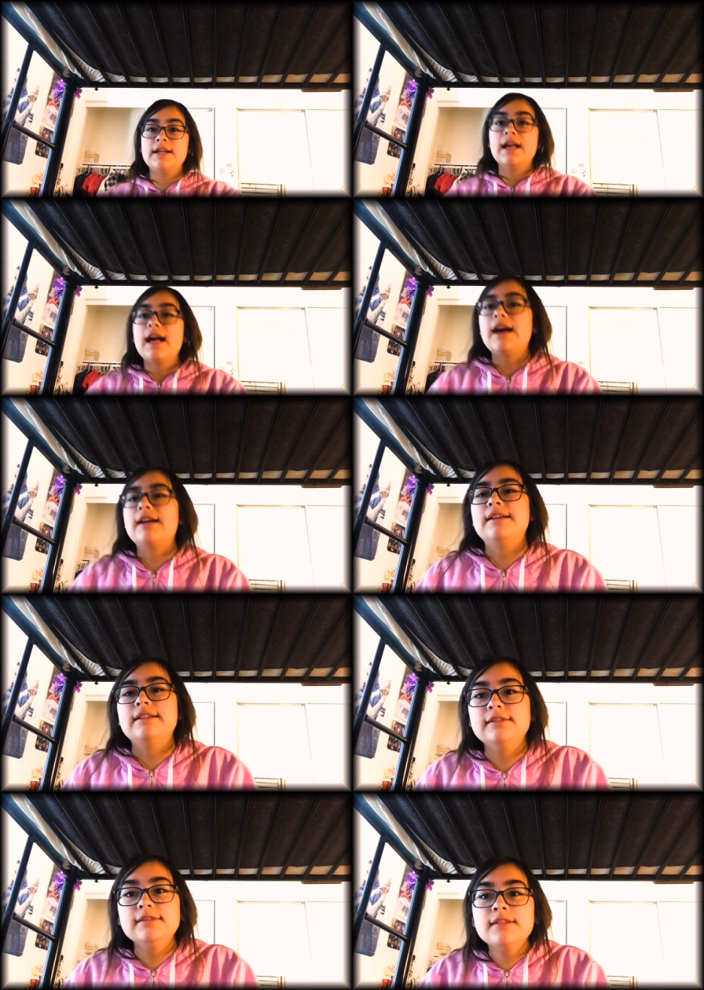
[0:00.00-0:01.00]

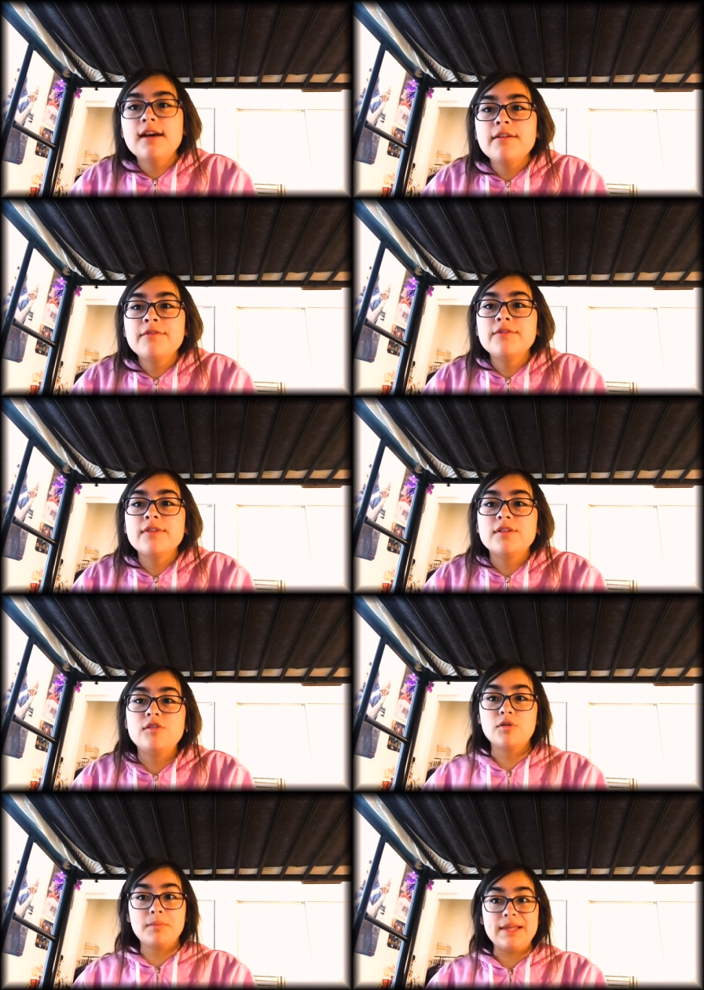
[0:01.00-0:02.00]
I love
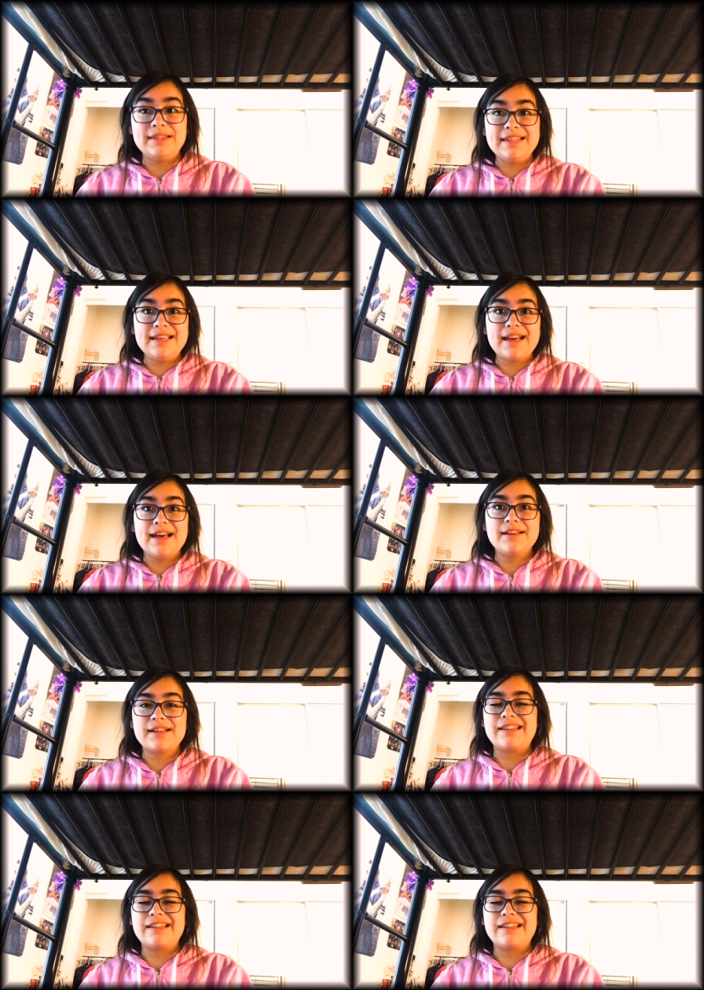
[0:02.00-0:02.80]
No Me Diga.